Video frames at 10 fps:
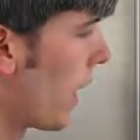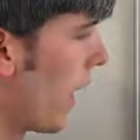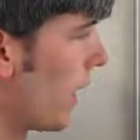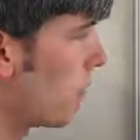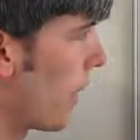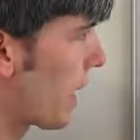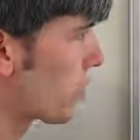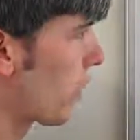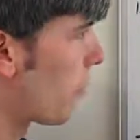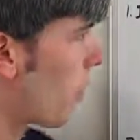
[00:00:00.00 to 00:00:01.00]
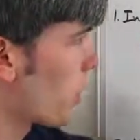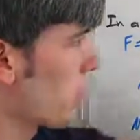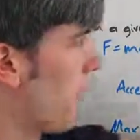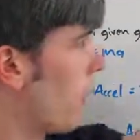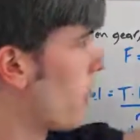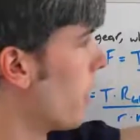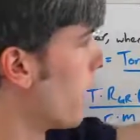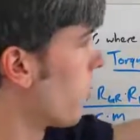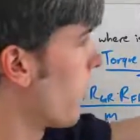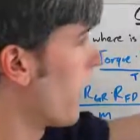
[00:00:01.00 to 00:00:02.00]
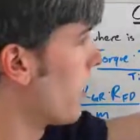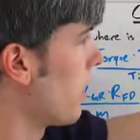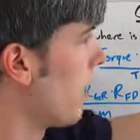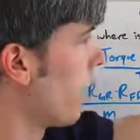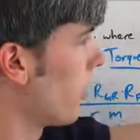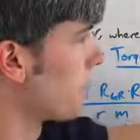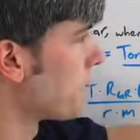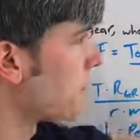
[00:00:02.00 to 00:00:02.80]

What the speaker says: at maximum horsepower right here.